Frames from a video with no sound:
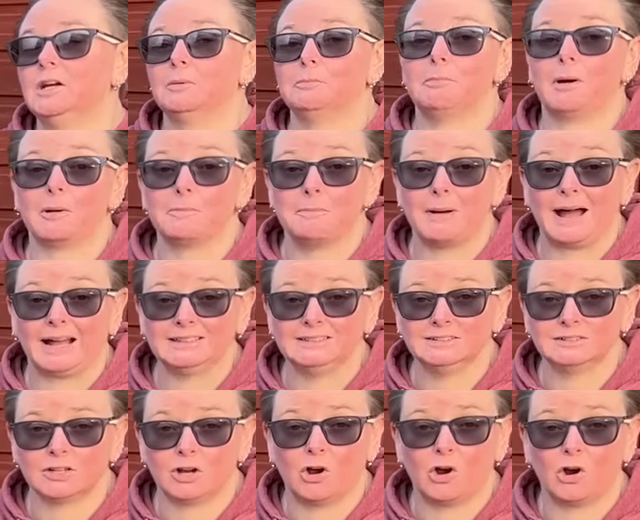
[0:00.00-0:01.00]

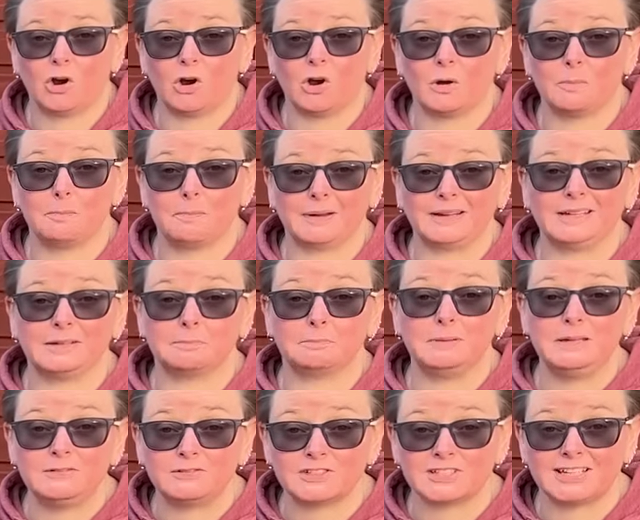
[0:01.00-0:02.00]
Marmande are big
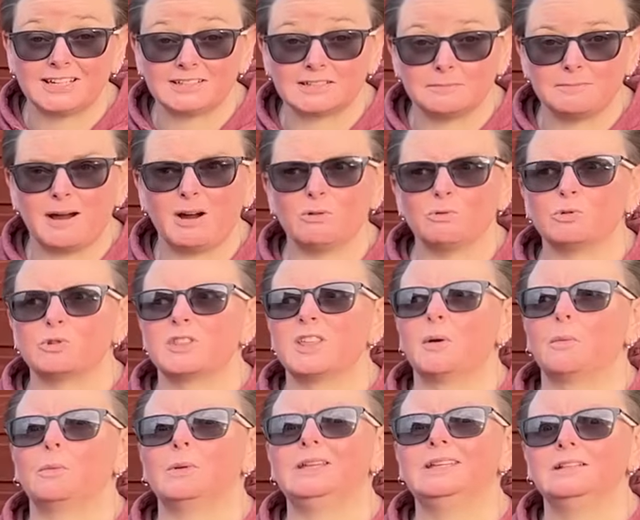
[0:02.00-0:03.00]
beefsteak tomatoes
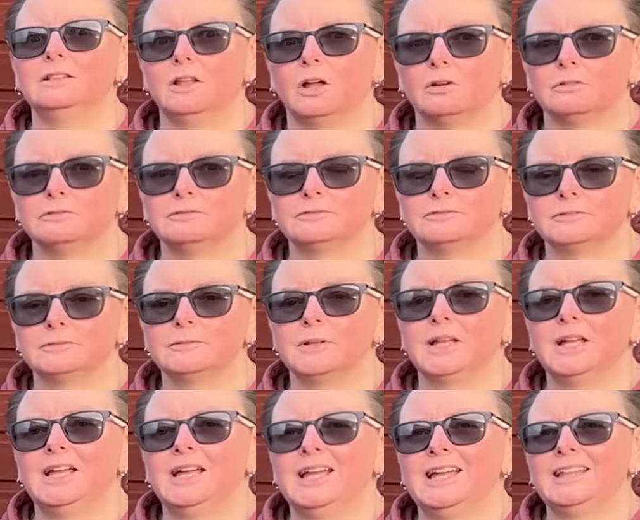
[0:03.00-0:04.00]
that we love.
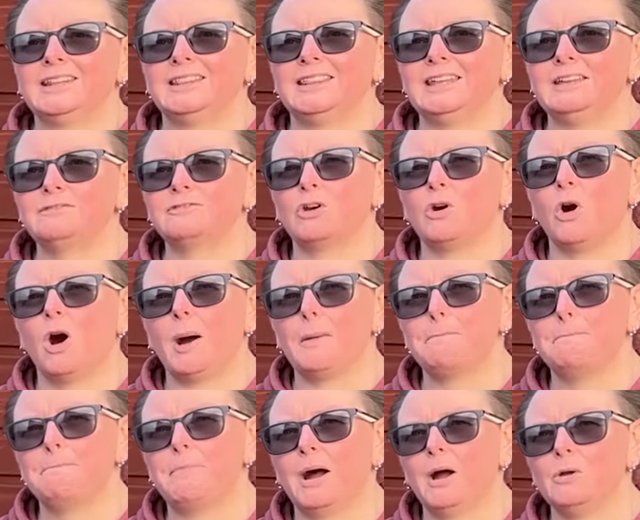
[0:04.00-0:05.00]
They've got
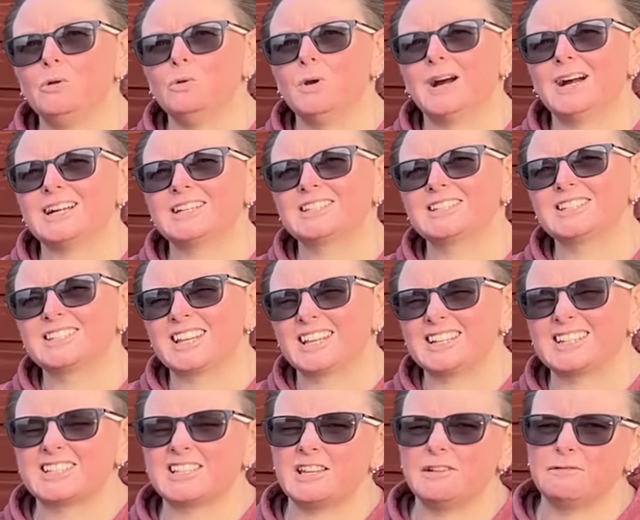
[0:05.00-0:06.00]
about a
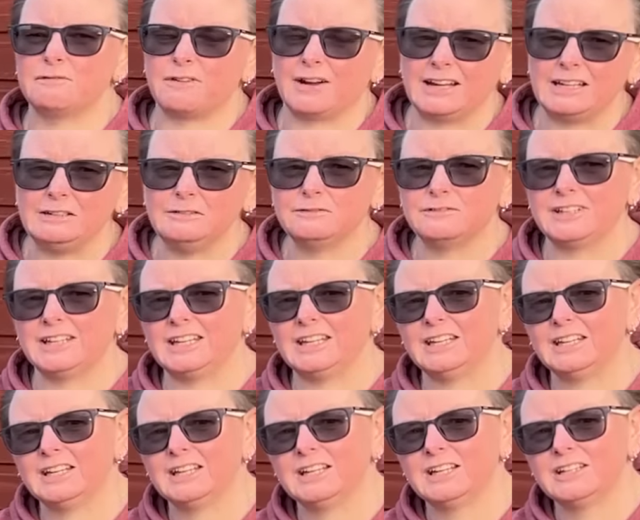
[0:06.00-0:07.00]
sixty-five day
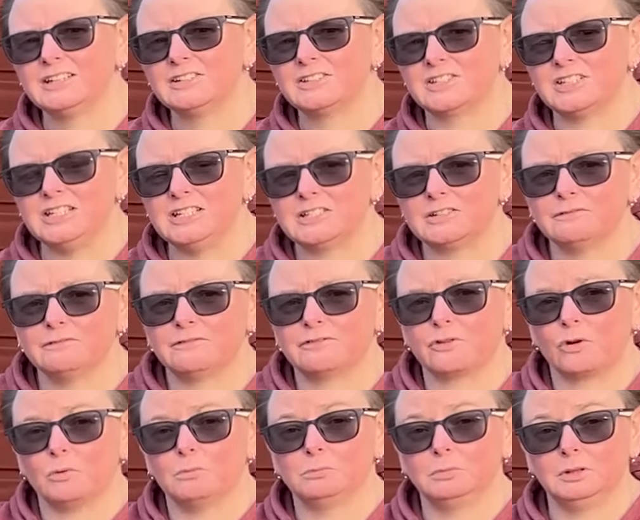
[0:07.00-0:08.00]
season
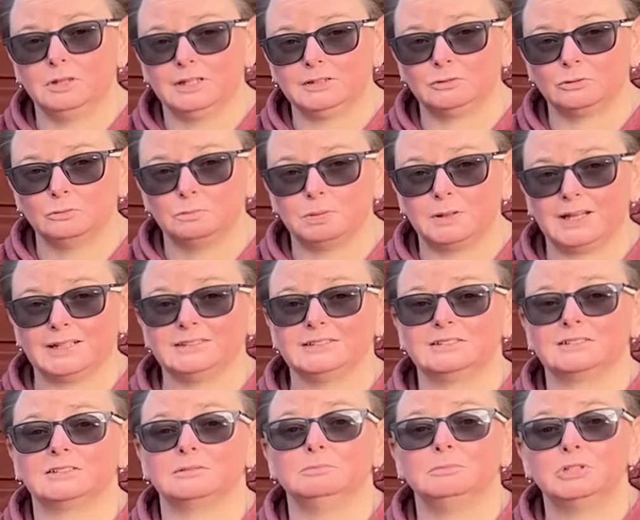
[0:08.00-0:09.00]
from little
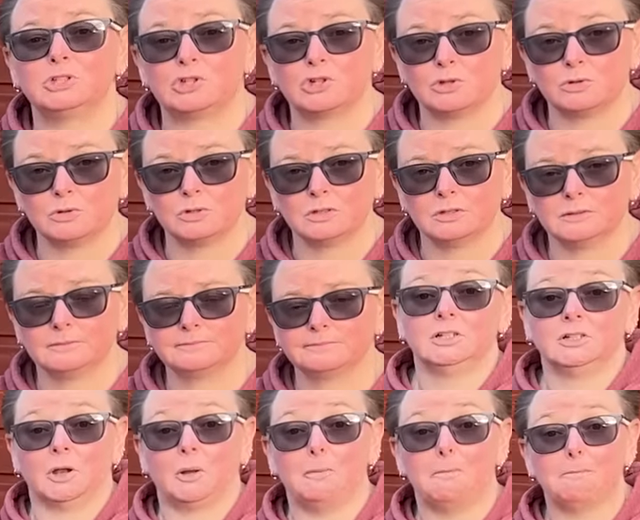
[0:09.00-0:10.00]
plant to mature.
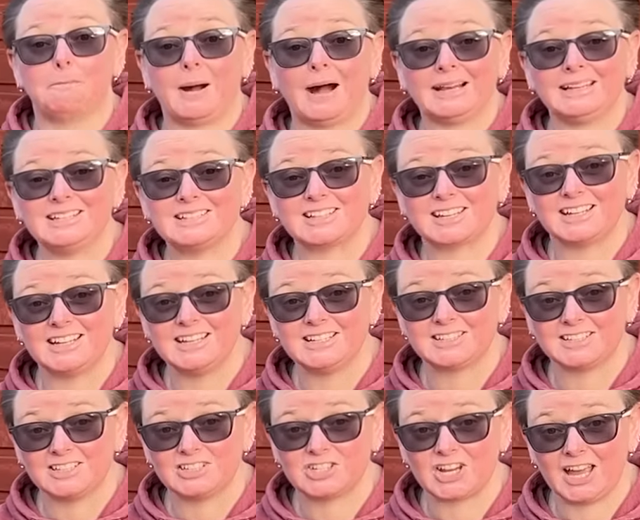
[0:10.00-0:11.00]
Now, Barry's
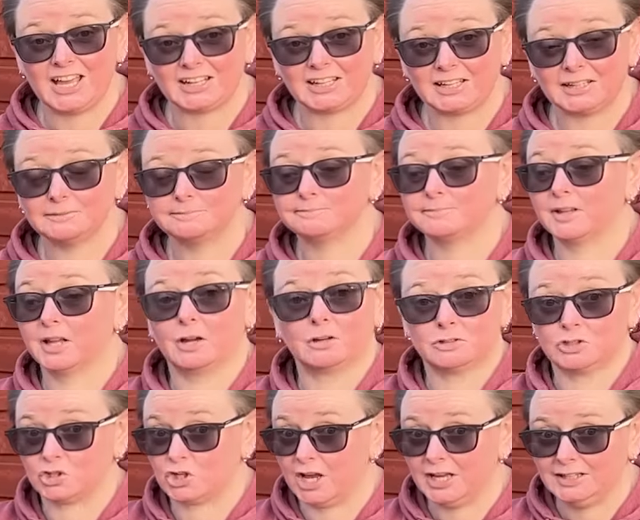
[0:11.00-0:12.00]
Crazy Cherry,
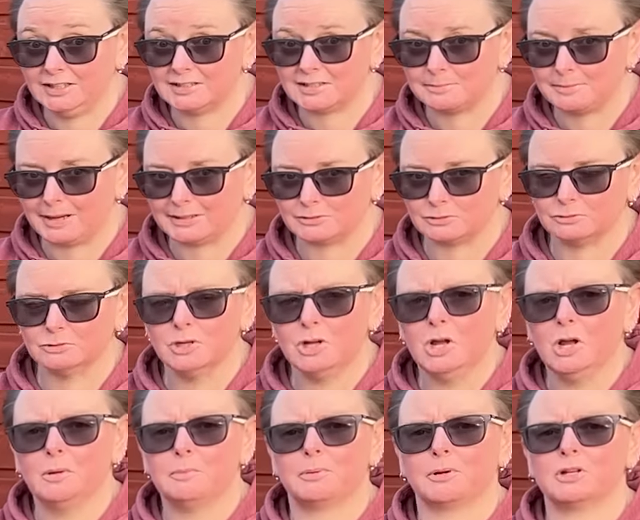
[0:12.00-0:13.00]
cherry tomato,
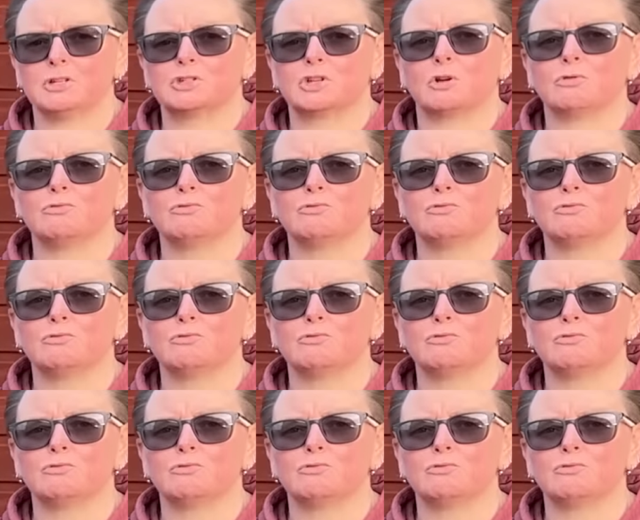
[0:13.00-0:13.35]
but it's a